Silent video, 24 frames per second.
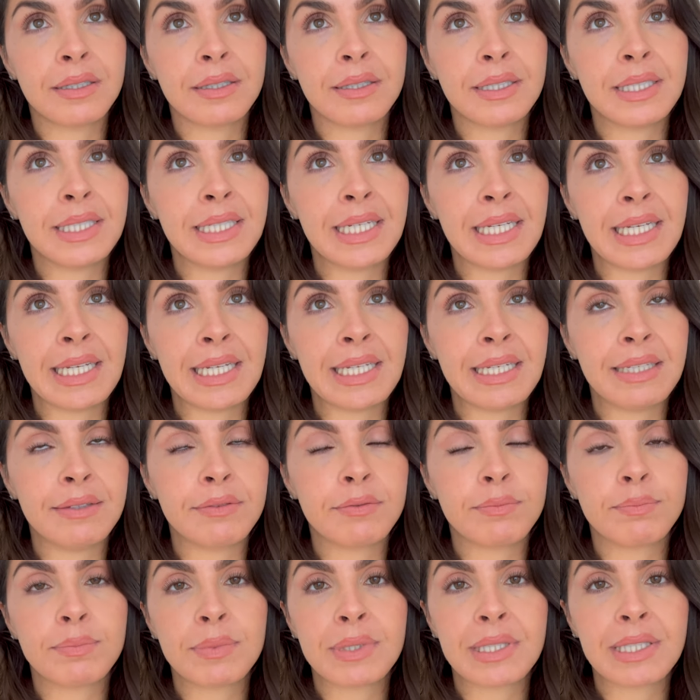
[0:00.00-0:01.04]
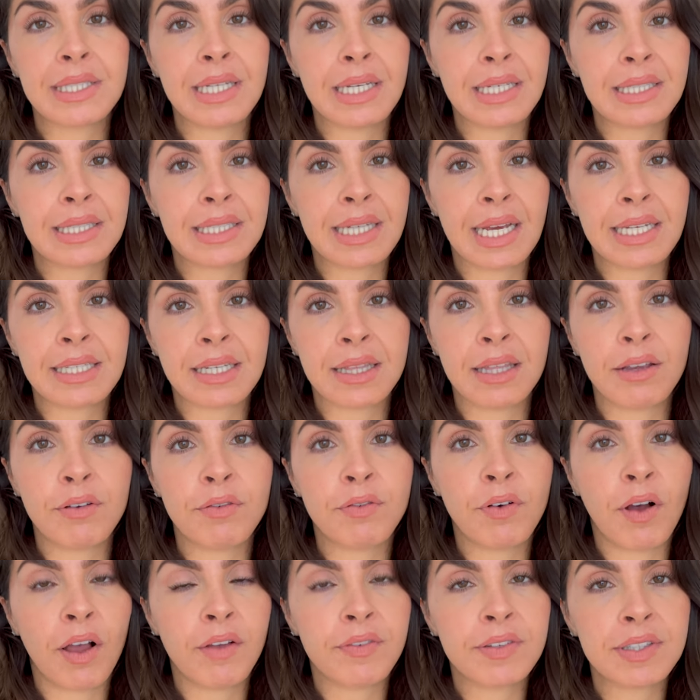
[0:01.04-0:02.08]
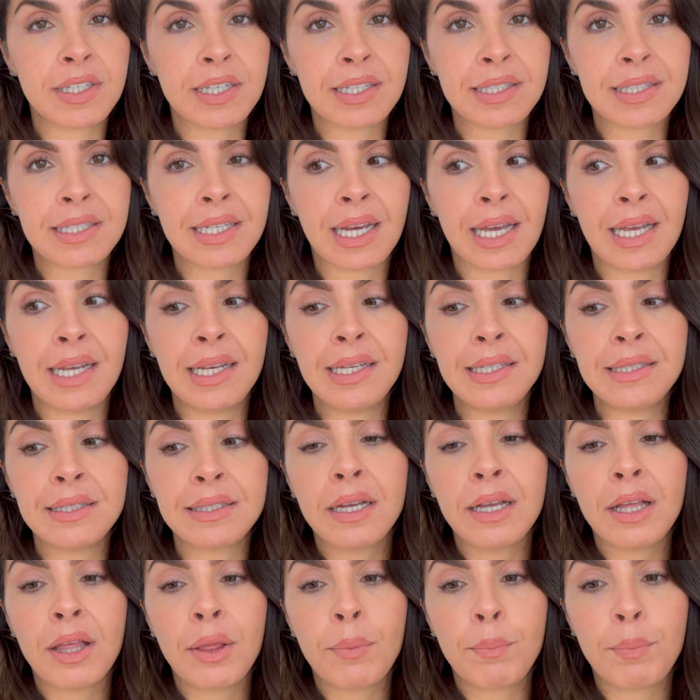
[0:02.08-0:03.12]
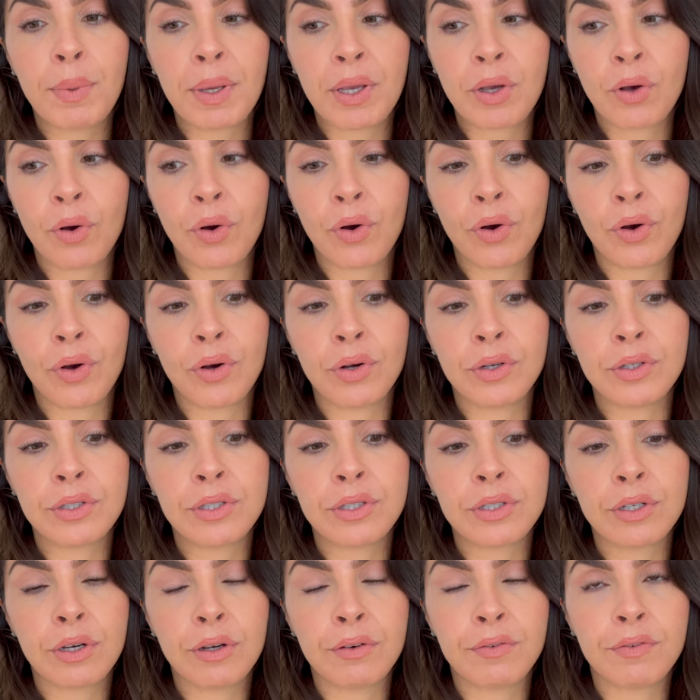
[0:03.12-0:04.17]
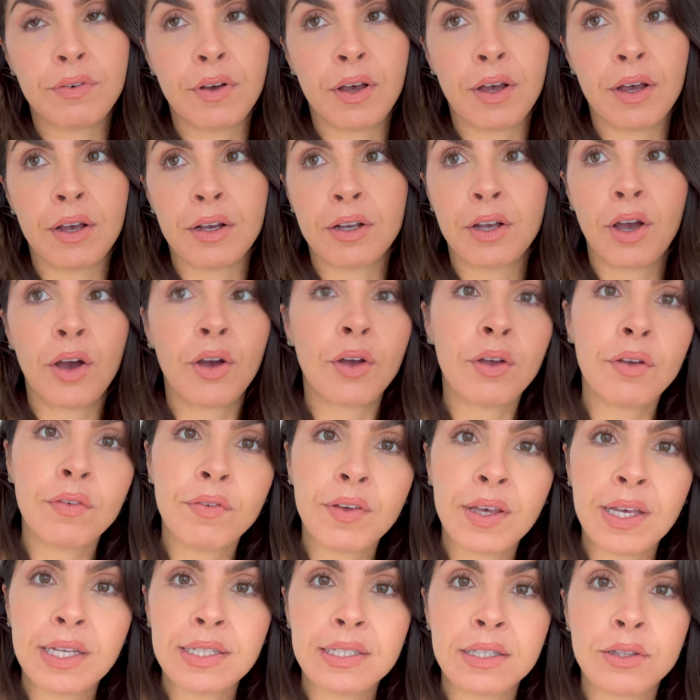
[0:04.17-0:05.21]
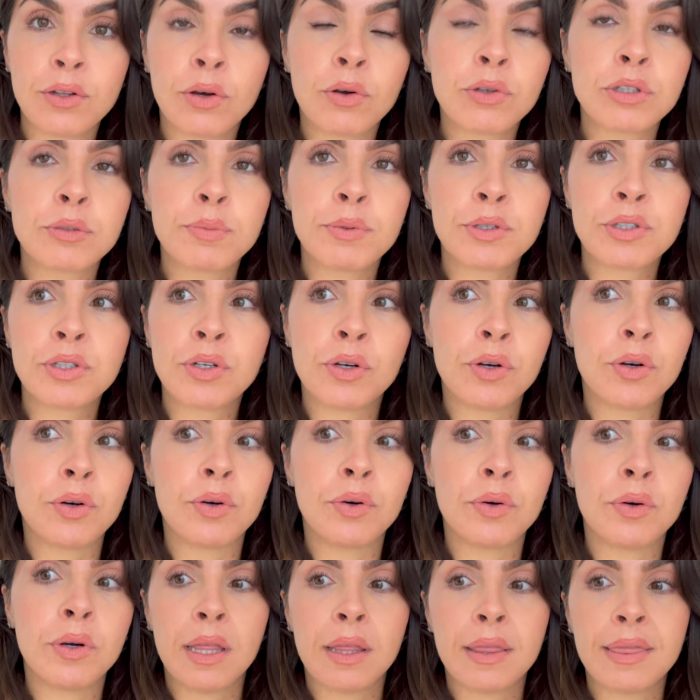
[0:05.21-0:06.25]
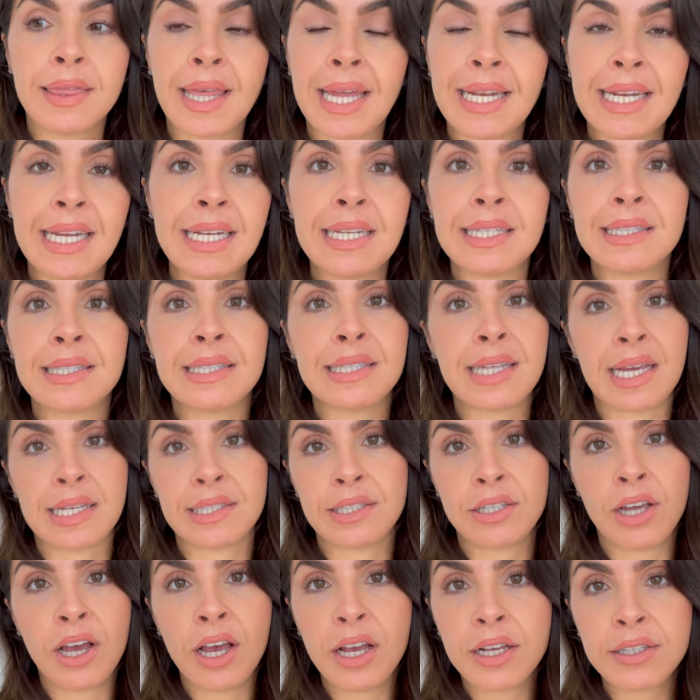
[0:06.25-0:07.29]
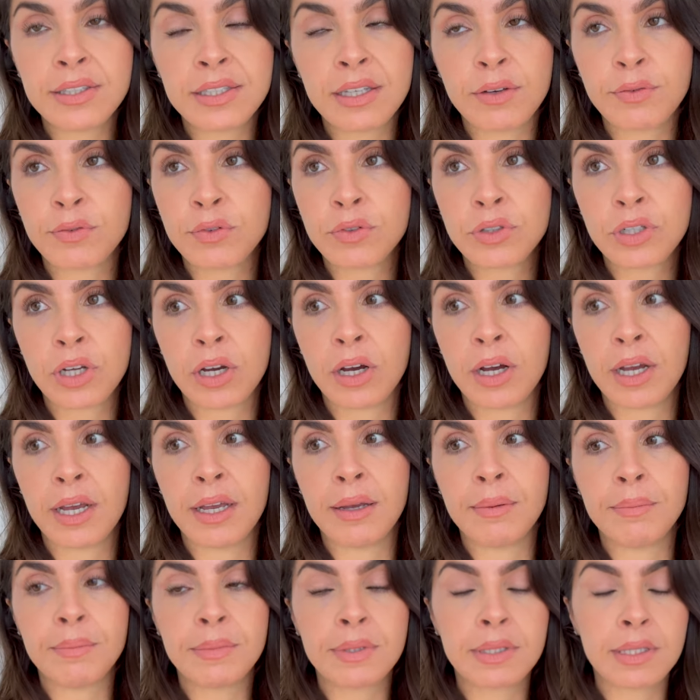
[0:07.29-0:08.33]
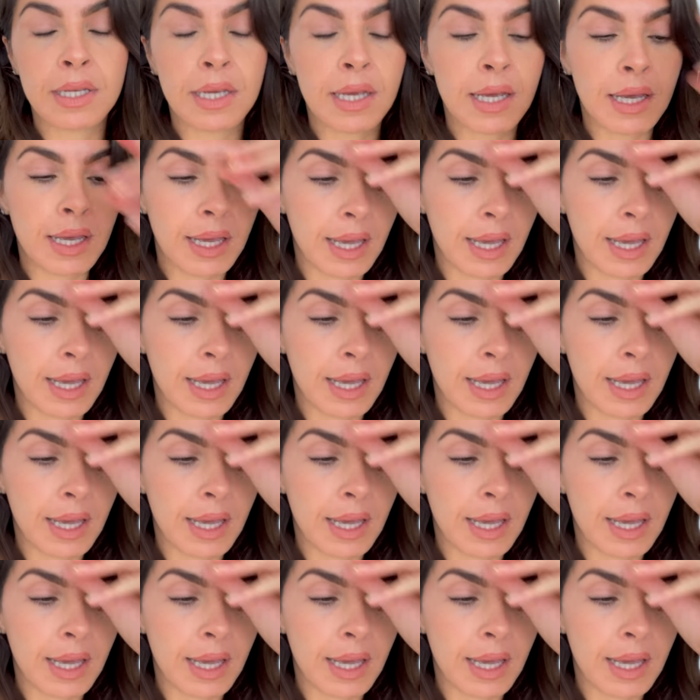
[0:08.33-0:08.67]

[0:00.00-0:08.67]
nearly six days, I think five, six days because of uh, COVID in the hospital. They needed to test her several times.